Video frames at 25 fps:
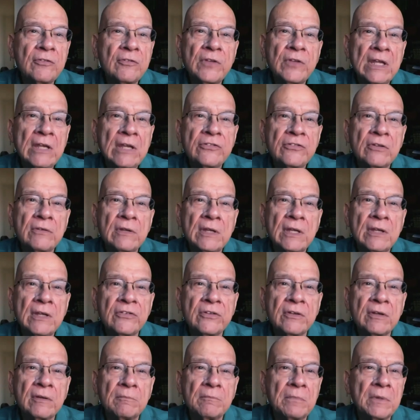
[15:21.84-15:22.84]
He's a
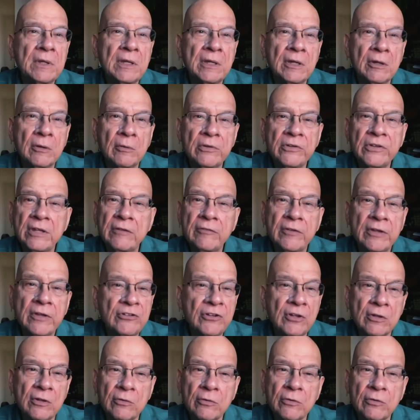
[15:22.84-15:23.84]
he's
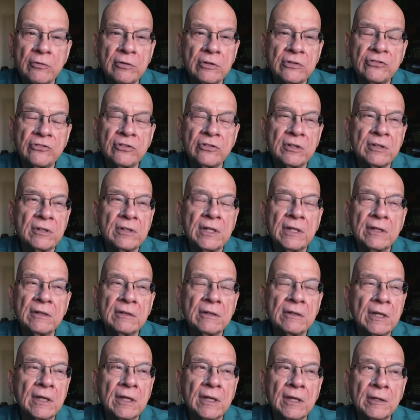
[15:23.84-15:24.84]
evangelical Christian,
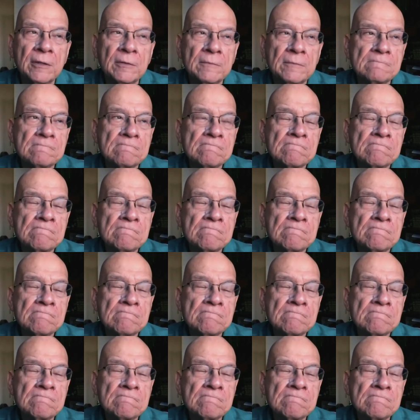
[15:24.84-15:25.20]
and